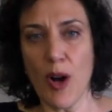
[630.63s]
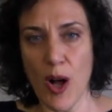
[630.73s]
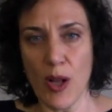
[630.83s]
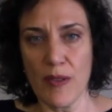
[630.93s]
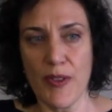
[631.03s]

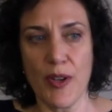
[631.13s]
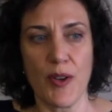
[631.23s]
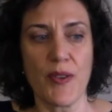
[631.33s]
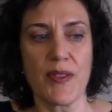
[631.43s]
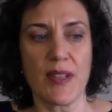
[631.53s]
all of the
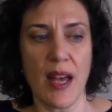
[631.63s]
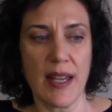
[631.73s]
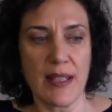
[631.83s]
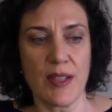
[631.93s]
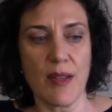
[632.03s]
earth
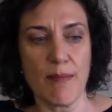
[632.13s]
signs the